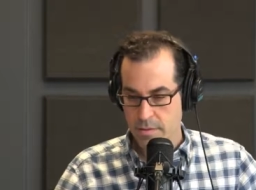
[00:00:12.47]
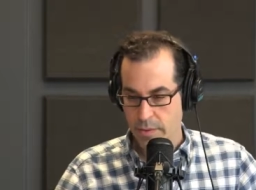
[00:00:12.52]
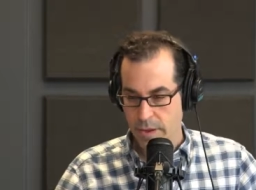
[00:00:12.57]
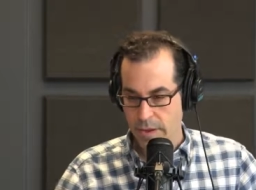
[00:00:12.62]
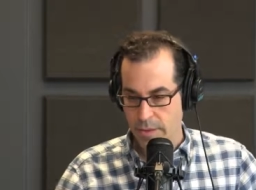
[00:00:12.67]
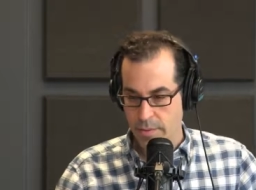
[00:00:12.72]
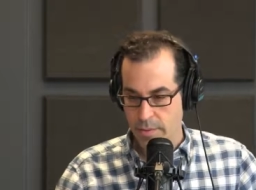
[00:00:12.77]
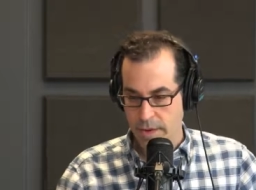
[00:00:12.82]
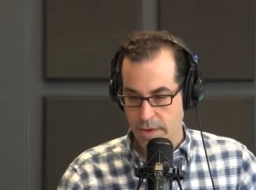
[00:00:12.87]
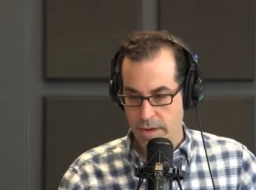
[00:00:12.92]
So
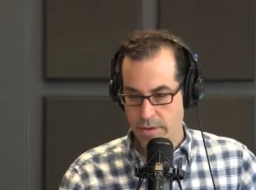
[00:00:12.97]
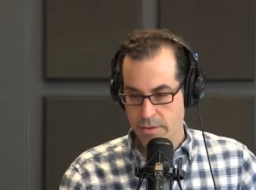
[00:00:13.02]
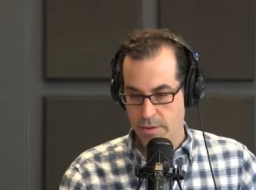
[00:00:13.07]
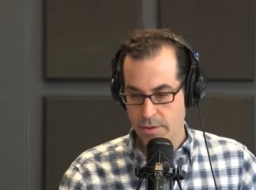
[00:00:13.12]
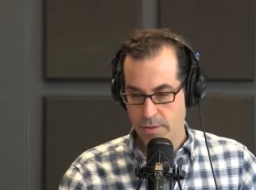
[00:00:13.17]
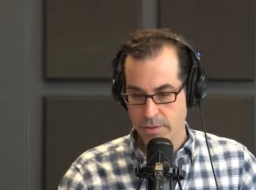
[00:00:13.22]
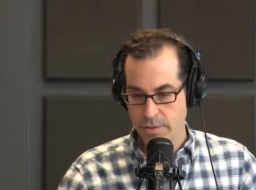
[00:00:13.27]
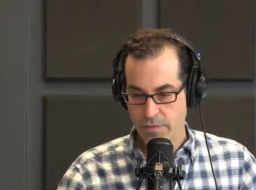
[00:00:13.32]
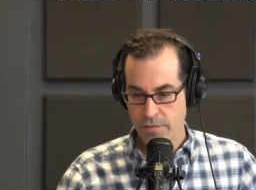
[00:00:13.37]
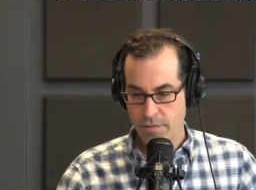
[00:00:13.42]
anyway, I don't
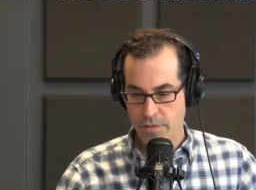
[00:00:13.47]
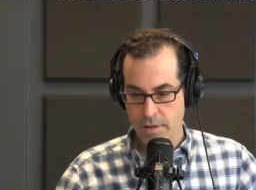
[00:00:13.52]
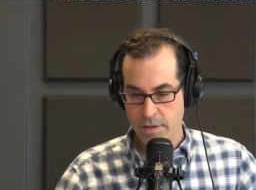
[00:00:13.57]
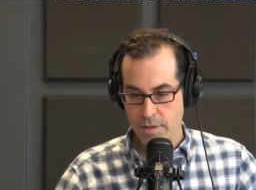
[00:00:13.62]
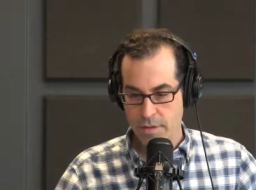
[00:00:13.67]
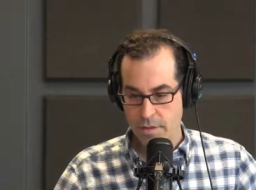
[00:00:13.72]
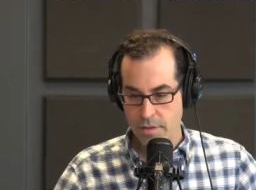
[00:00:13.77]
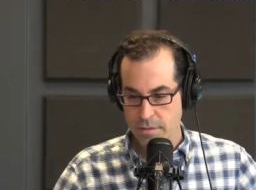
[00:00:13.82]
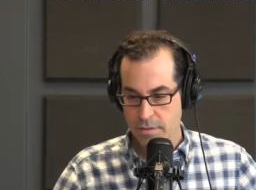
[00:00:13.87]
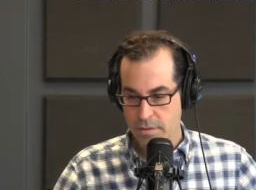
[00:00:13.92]
know
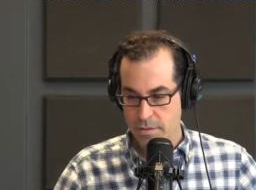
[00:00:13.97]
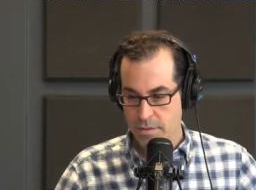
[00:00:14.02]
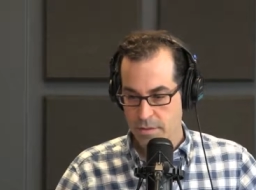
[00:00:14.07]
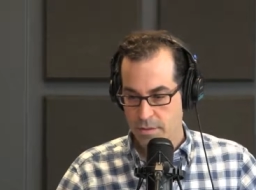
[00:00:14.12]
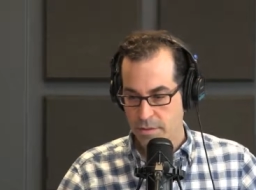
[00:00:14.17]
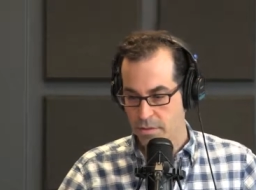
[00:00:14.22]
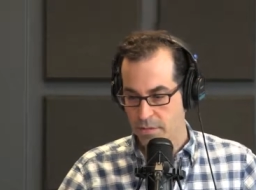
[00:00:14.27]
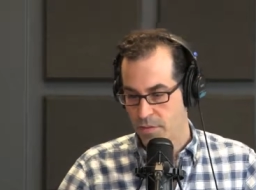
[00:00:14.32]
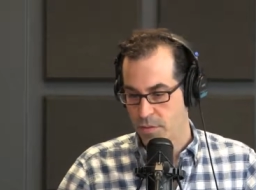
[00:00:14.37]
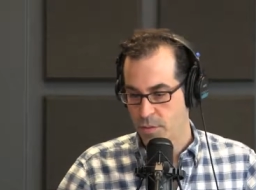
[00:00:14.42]

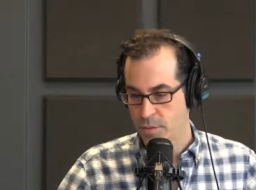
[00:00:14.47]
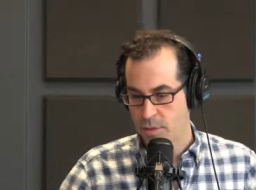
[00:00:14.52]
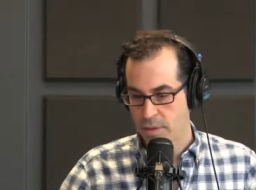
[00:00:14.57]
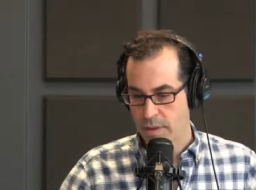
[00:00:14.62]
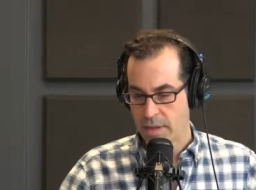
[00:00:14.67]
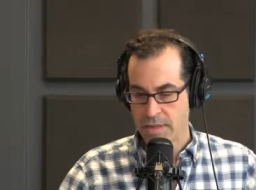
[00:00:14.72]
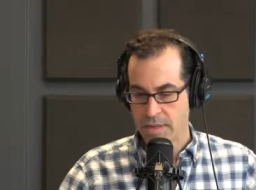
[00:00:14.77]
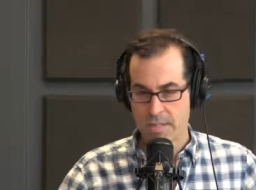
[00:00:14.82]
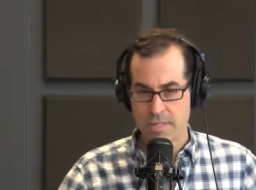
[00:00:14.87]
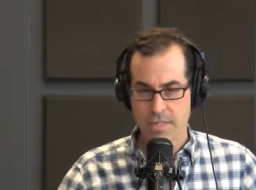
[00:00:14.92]
if you
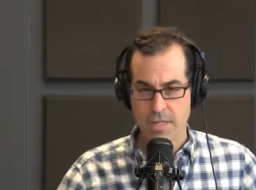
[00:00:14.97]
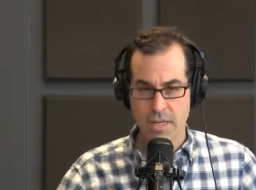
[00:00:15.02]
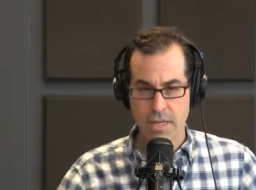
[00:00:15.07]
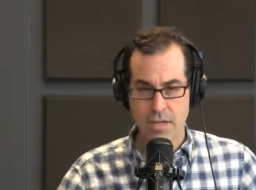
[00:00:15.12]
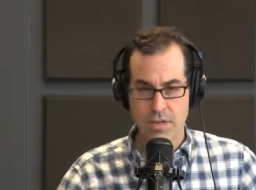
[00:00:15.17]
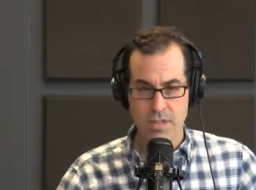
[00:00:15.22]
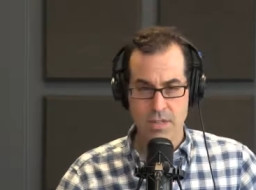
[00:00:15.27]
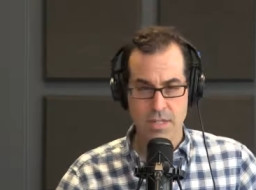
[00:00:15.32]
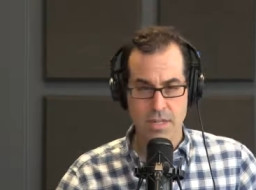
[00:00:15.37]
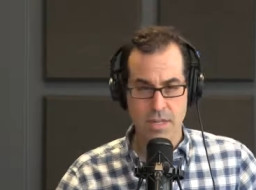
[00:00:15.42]
had to
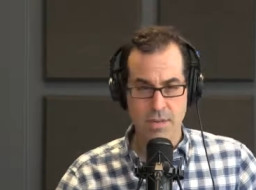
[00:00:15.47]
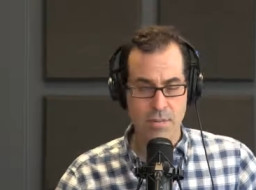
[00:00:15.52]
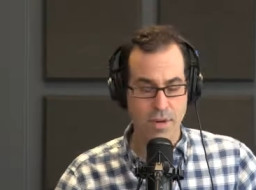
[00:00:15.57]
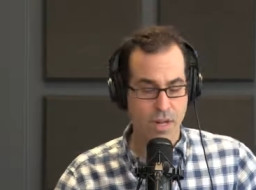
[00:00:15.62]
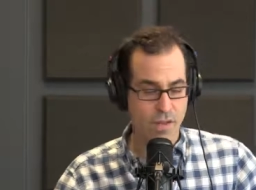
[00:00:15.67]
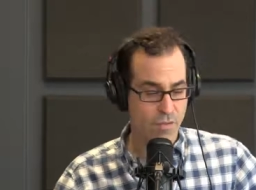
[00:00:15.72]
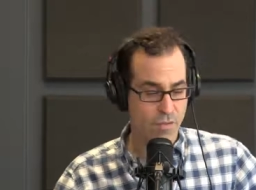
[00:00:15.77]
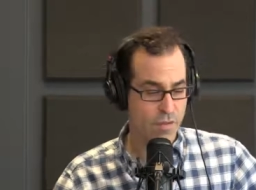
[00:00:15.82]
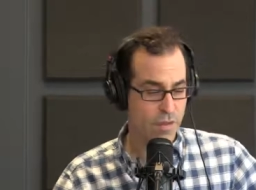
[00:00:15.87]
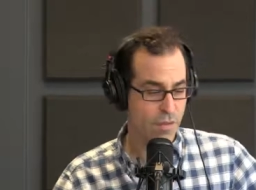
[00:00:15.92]
send yours in,
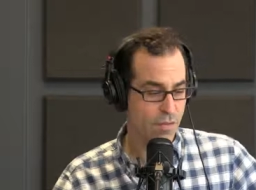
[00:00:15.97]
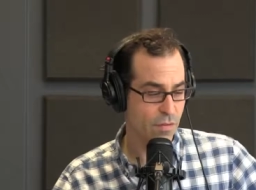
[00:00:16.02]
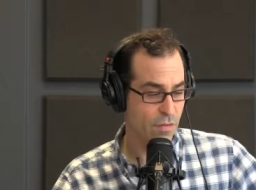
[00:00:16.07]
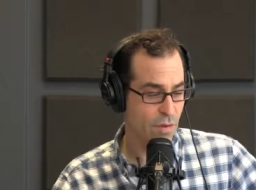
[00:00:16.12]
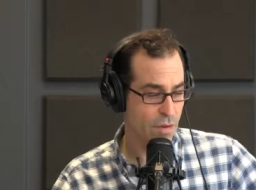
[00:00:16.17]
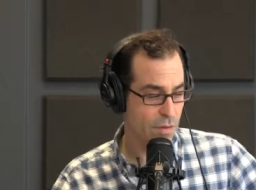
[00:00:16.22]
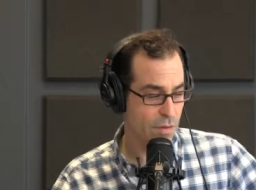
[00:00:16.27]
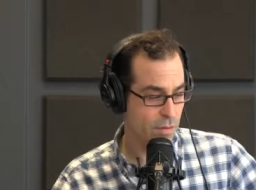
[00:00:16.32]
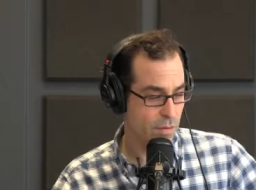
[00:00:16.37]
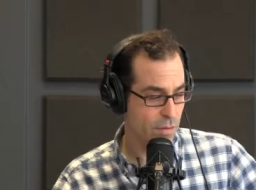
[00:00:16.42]
but I feel
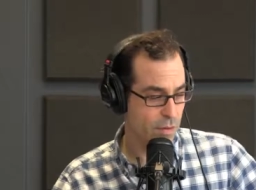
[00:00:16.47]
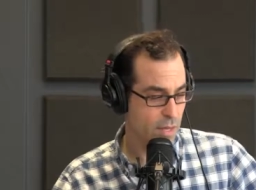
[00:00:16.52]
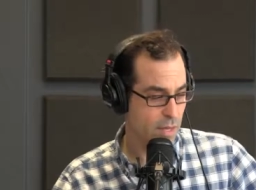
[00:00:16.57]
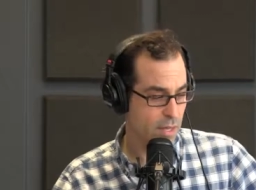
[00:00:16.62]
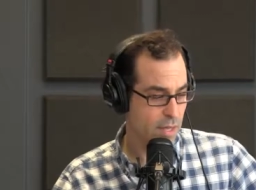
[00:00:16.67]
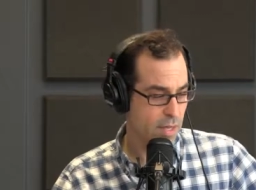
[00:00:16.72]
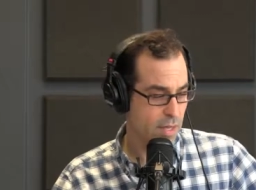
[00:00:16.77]
for you.